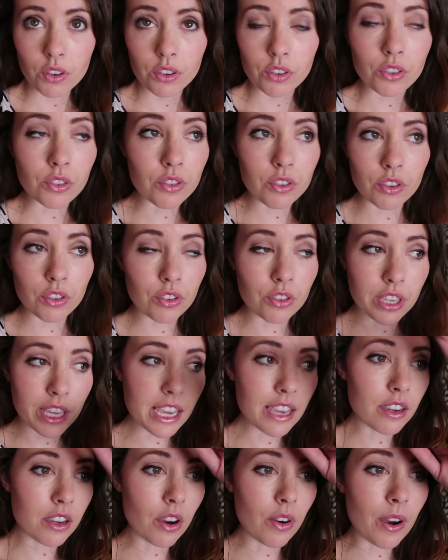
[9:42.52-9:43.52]
you
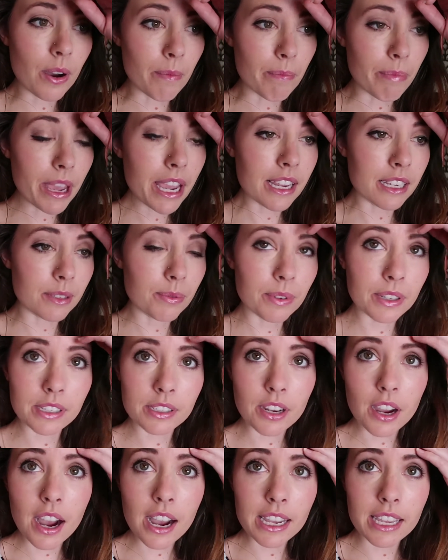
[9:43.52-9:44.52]
can't go on base, what are
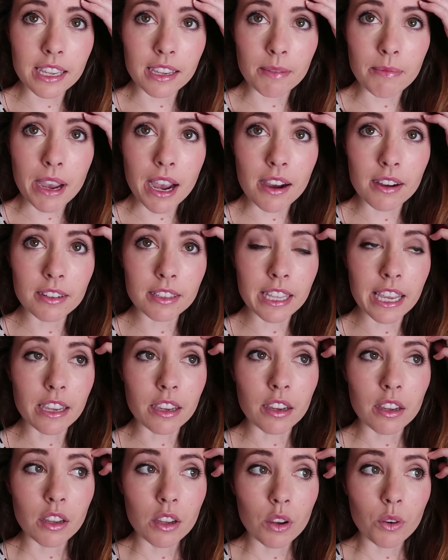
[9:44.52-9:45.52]
you talking about?
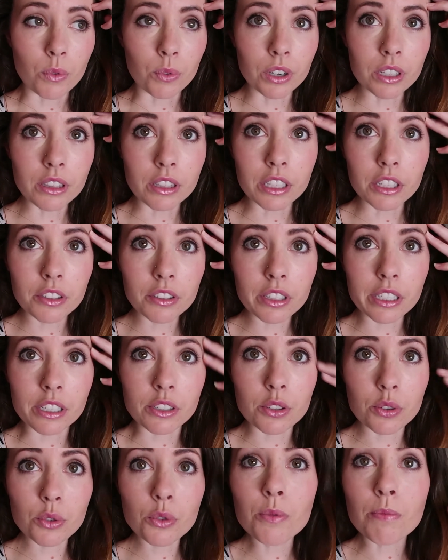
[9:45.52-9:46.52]
Like, we're
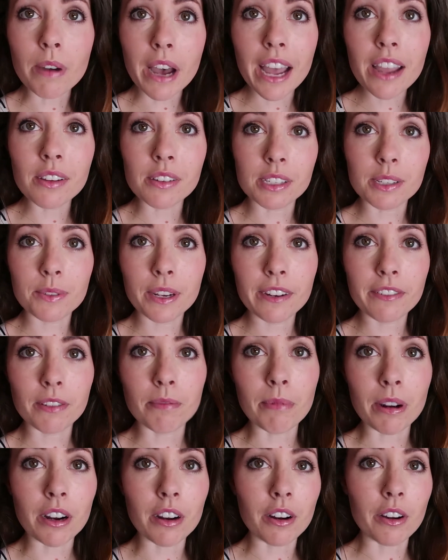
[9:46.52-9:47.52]
literally 2 miles away
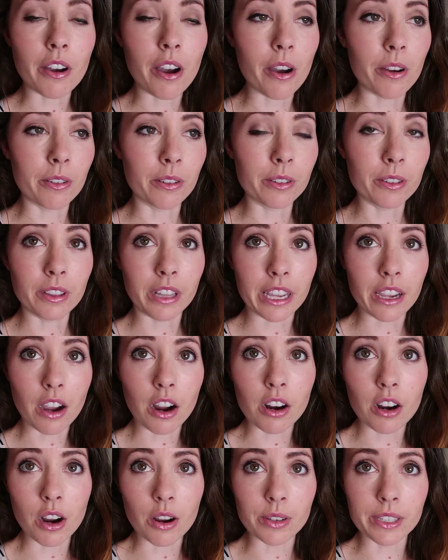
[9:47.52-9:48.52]
from our
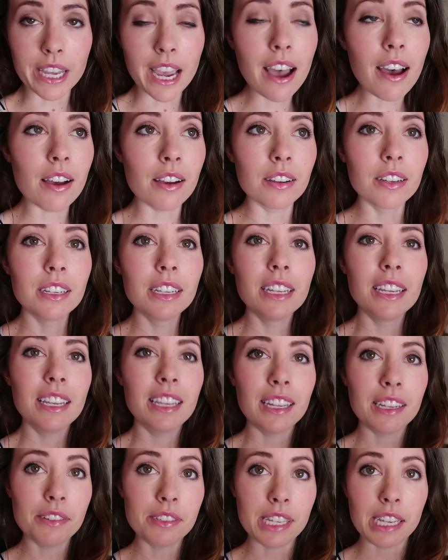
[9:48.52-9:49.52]
hotel.
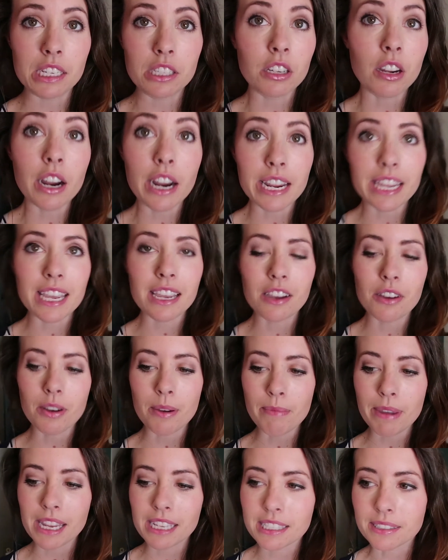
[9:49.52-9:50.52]
And he was like, sorry, I can't go
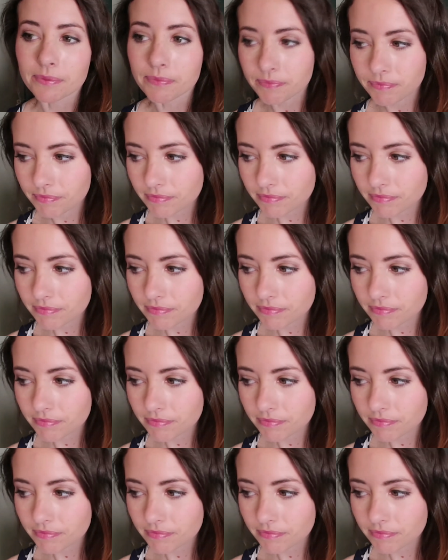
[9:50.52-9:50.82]
on base.